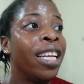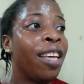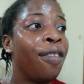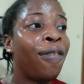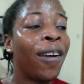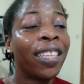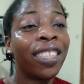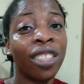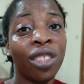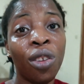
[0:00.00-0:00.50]

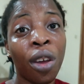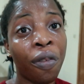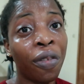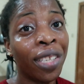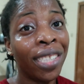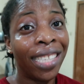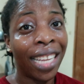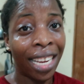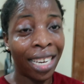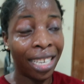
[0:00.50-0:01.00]
In fact, it's not
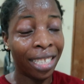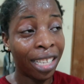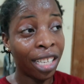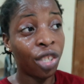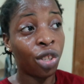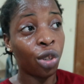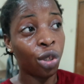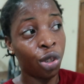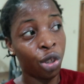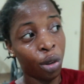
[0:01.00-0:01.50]
even daily,
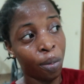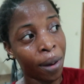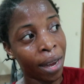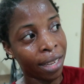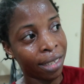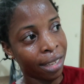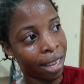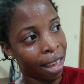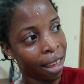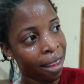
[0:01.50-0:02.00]
these
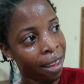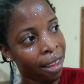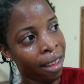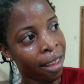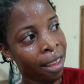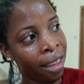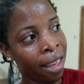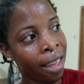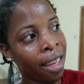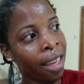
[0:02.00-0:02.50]

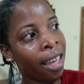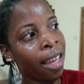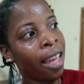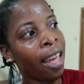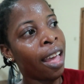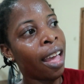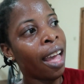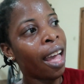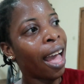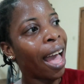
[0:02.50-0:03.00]
YouTubers,
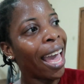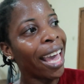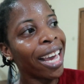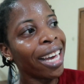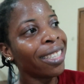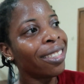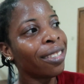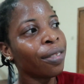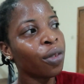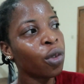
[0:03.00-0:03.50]
I
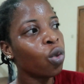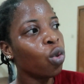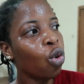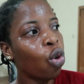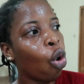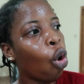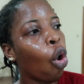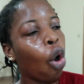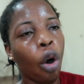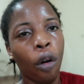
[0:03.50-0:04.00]
can't
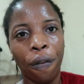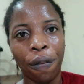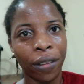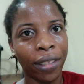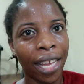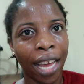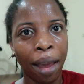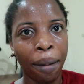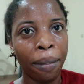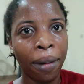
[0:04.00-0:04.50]
even go
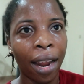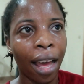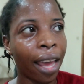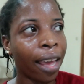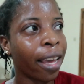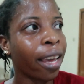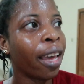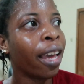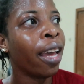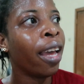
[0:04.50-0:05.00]
off them.
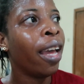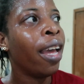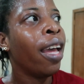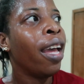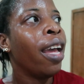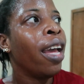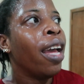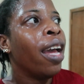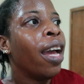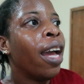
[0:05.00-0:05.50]
Like,
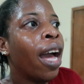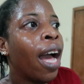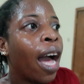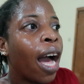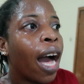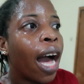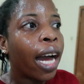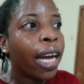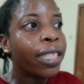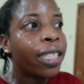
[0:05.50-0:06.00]

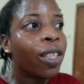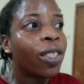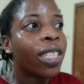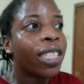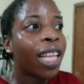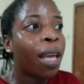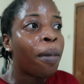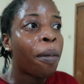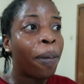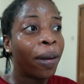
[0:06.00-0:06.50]
there
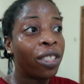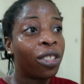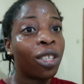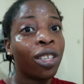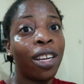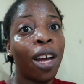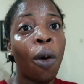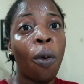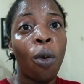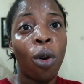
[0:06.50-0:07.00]
was a time a
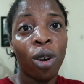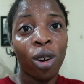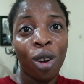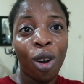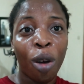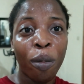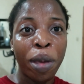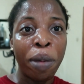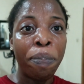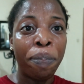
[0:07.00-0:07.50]
particular
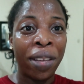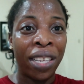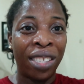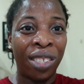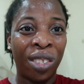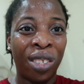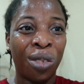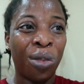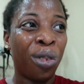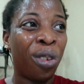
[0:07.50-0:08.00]
one called me
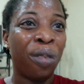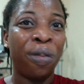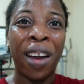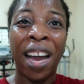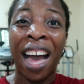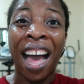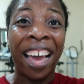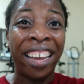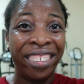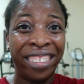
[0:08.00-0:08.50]
pissed, it's one of
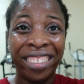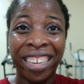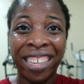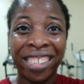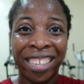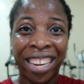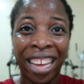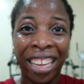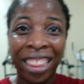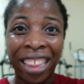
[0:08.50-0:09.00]
her
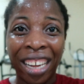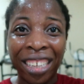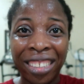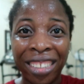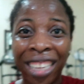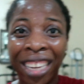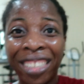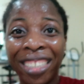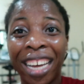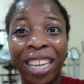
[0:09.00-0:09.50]
ideas like
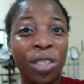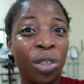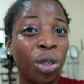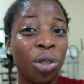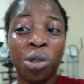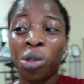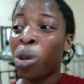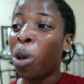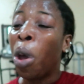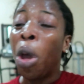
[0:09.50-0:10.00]
that. That's why I
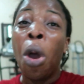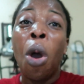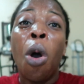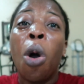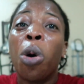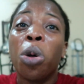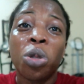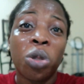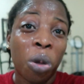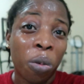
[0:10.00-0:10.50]
just
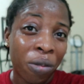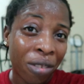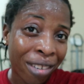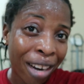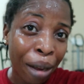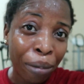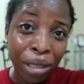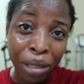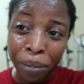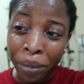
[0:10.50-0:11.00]

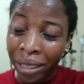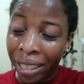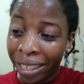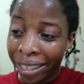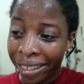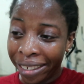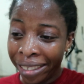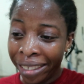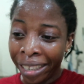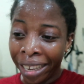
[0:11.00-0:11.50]
unsubscribed
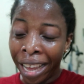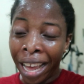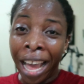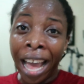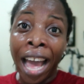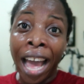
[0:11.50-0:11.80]
immediately.